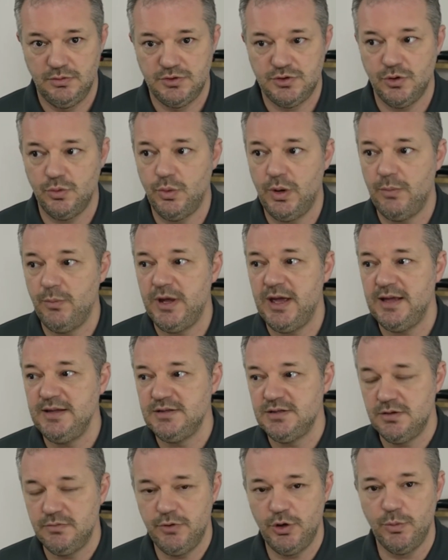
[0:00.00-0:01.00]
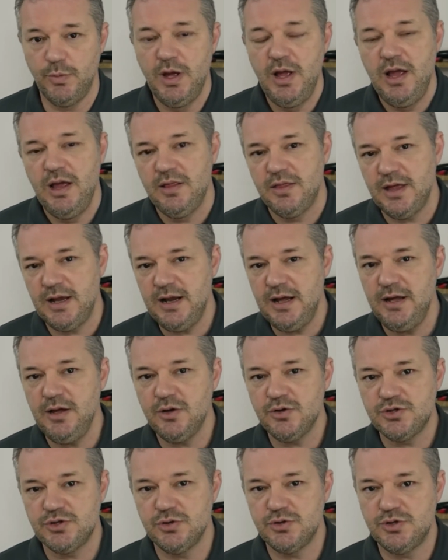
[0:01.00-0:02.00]
So when we enter the room. Then
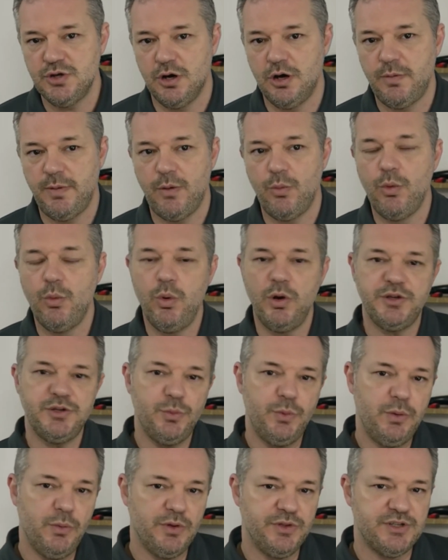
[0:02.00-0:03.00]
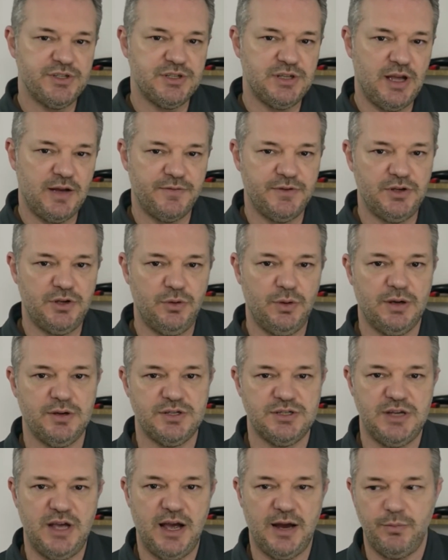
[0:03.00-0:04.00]
I also talk about, well, what do we want the staff to do
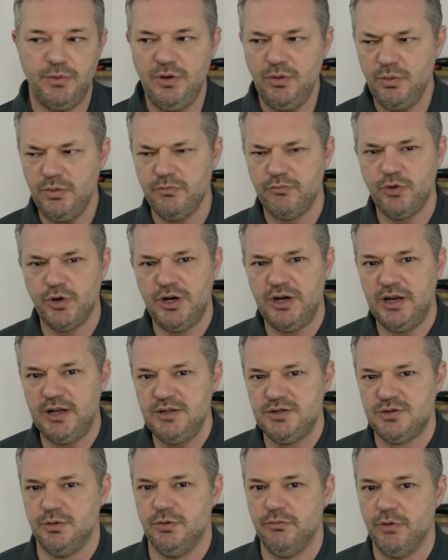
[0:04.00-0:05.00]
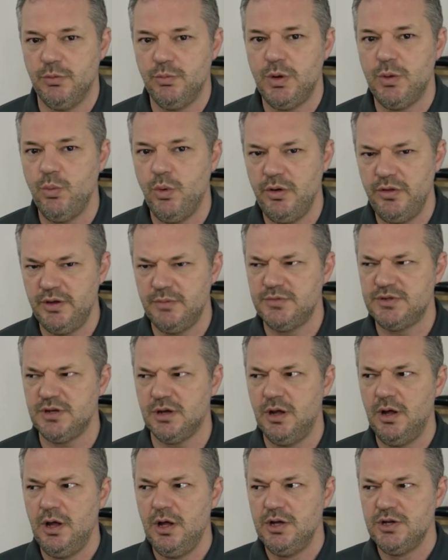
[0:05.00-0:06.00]
outside? We don't want them running into a room. We want them
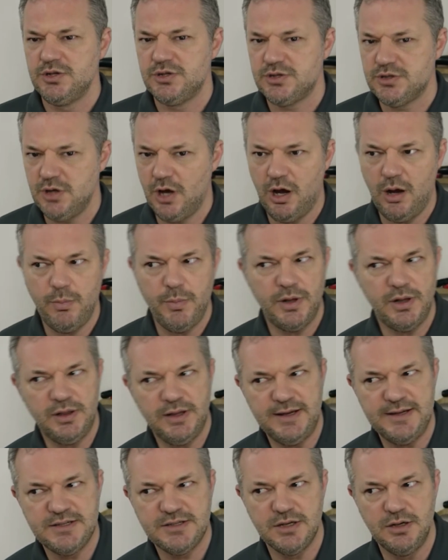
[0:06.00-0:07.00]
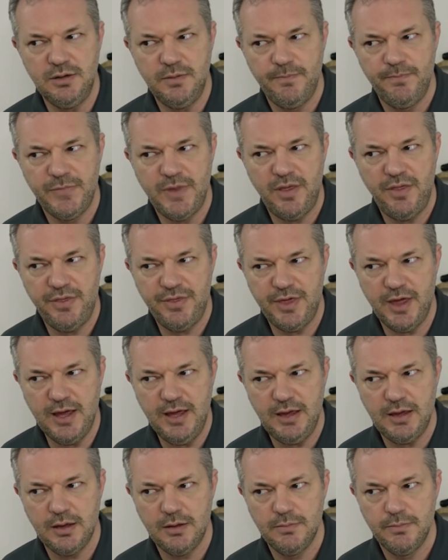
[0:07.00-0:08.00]
to stop, listen,
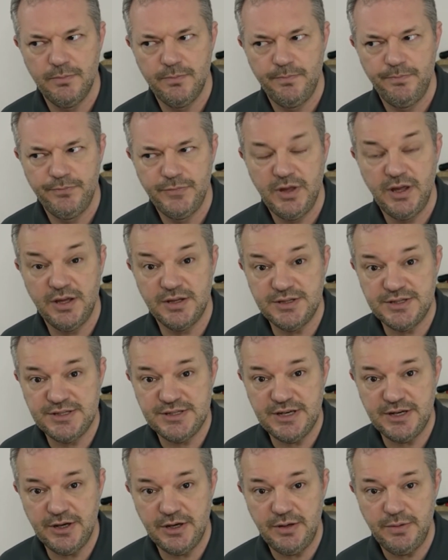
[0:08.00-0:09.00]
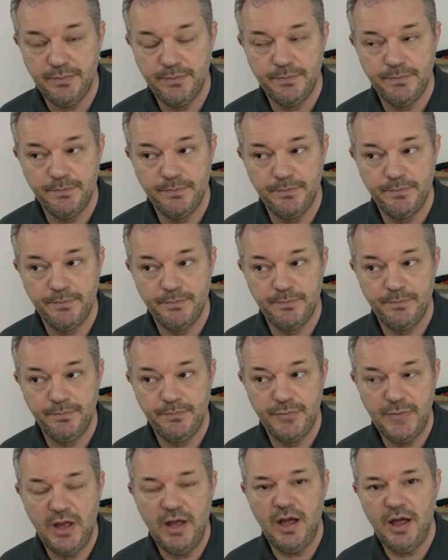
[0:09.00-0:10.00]
think, consider,
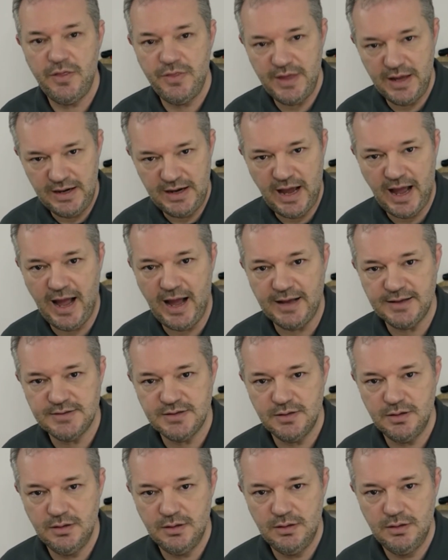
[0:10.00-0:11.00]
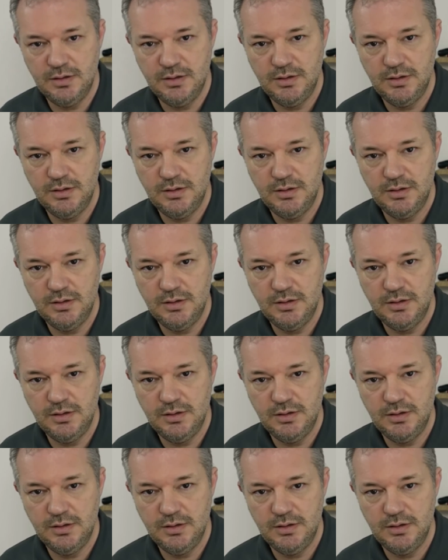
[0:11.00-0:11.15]
and then act.